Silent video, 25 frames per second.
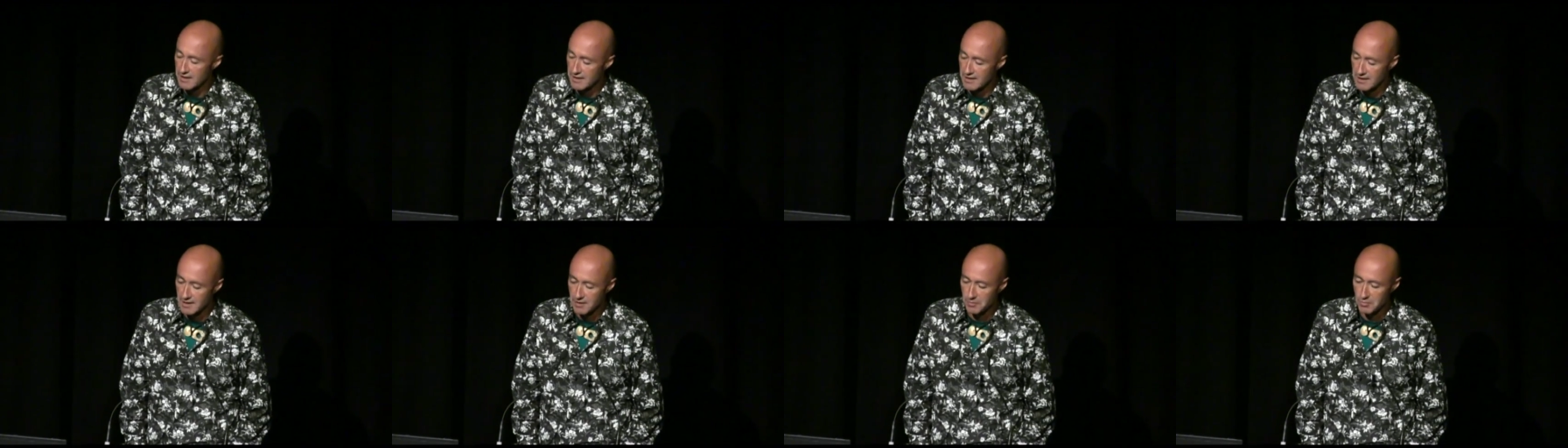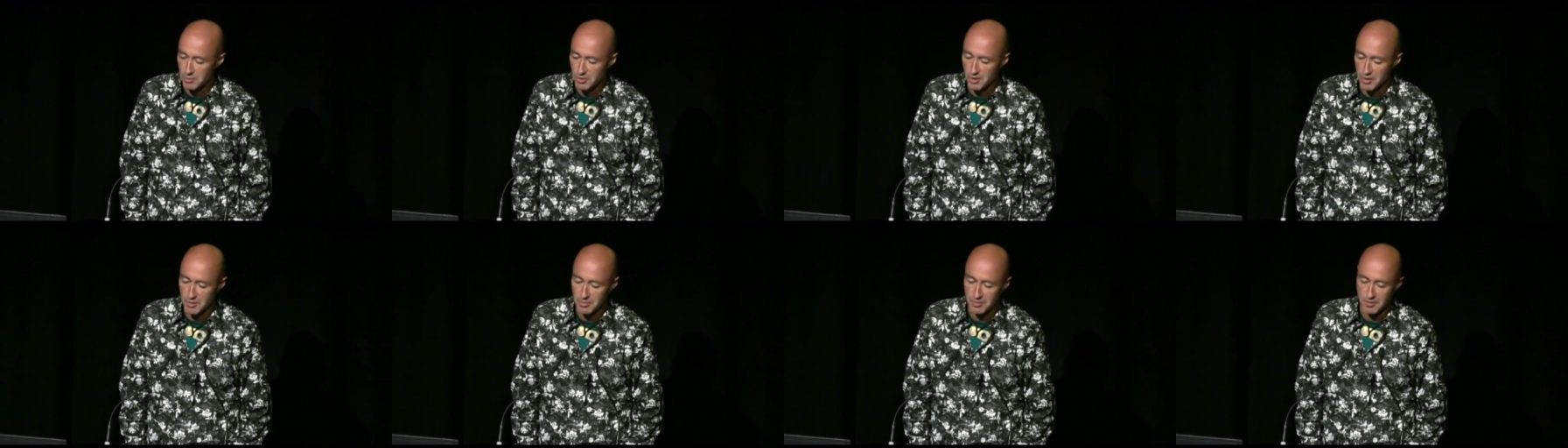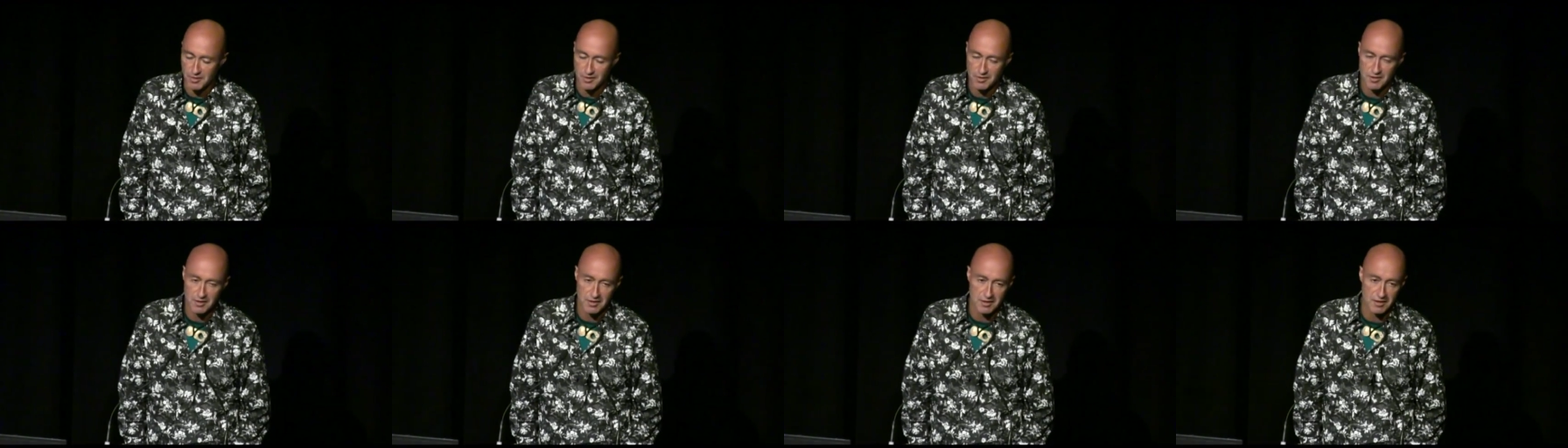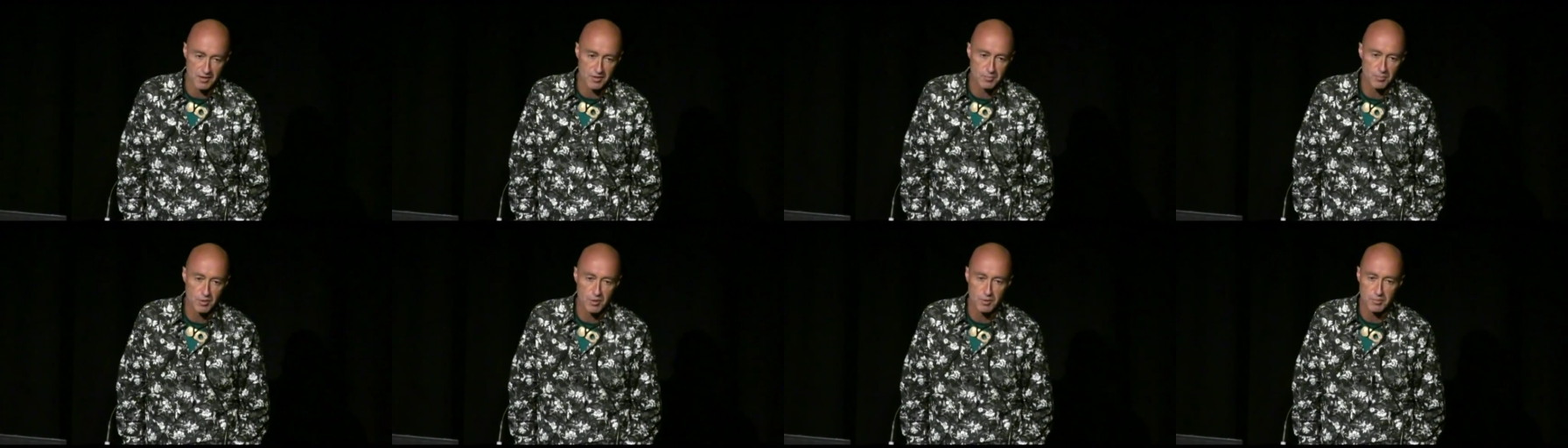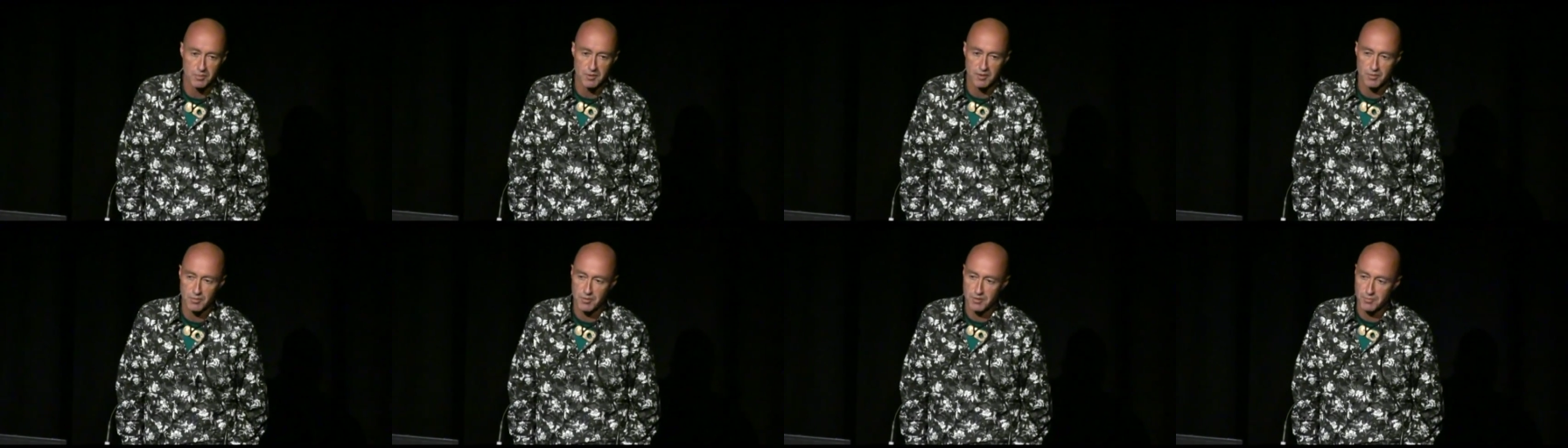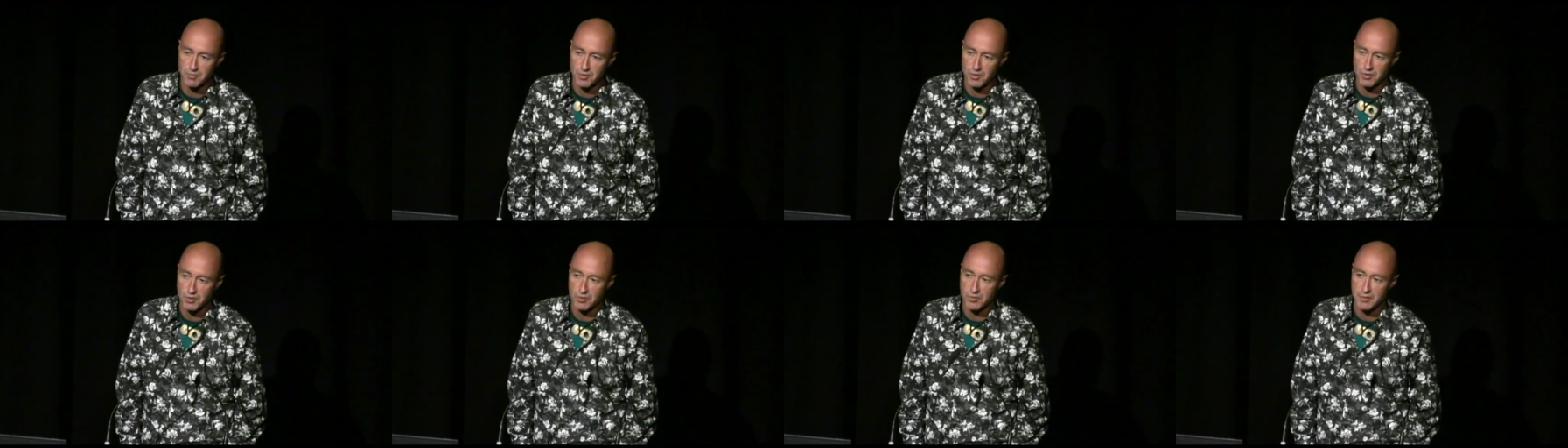He had purpose, and his purpose
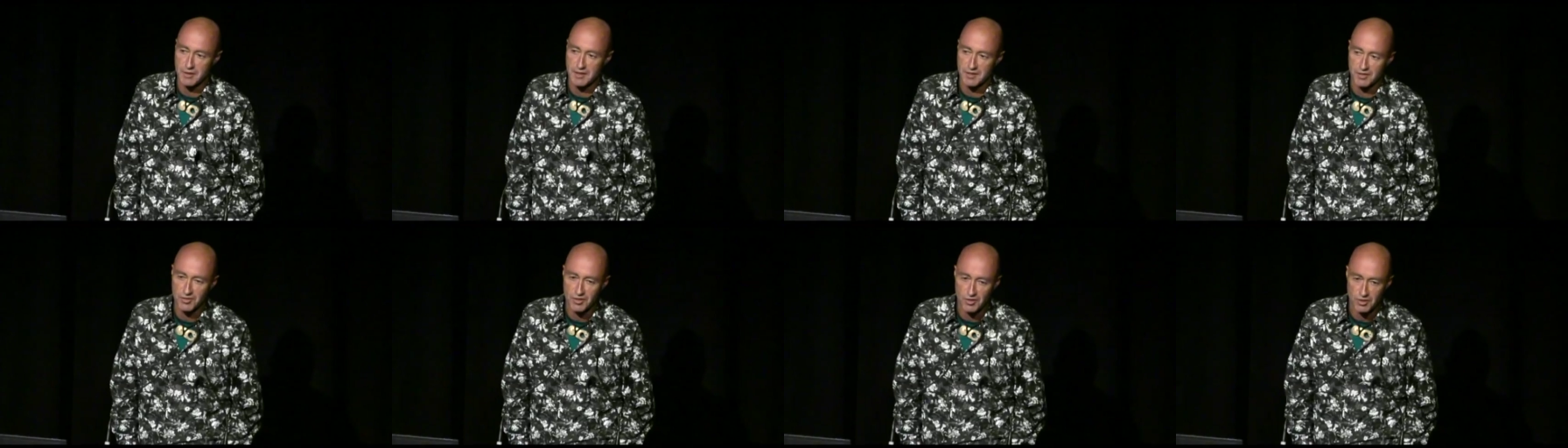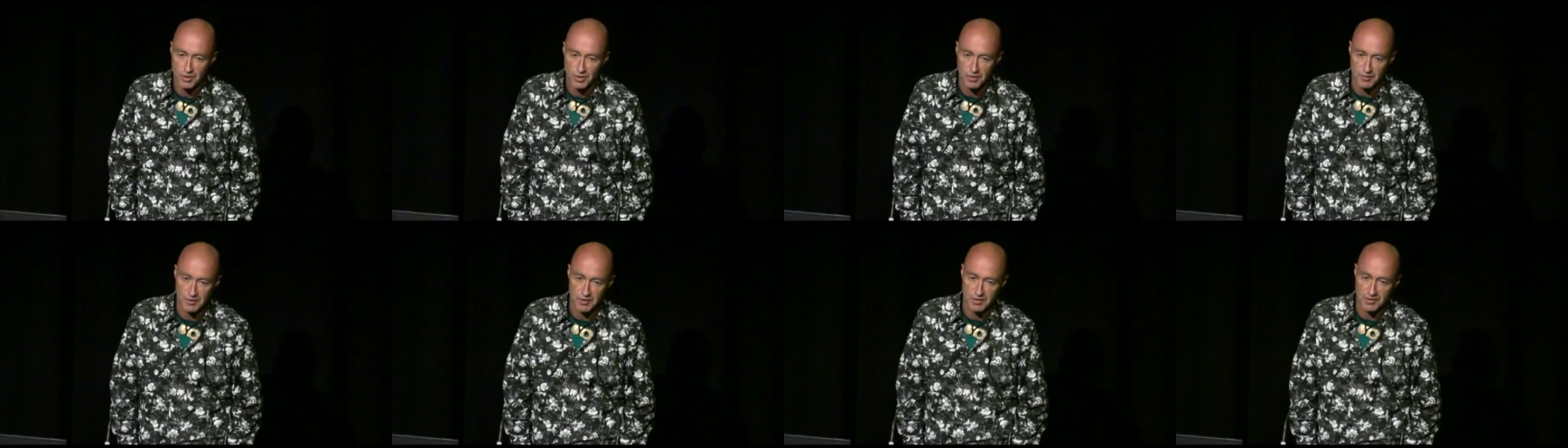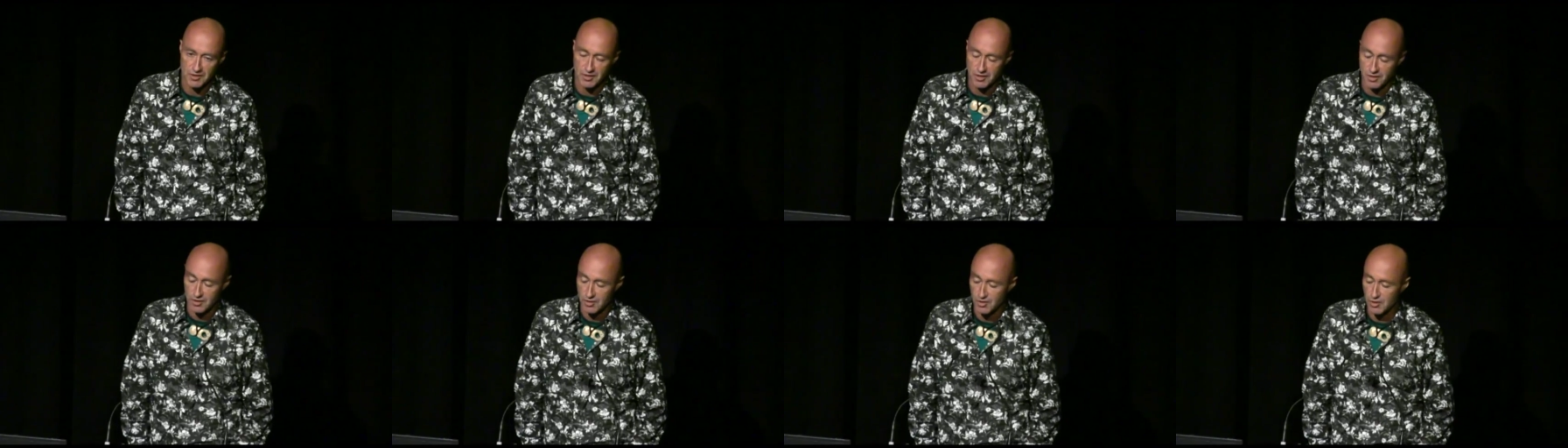was built around service.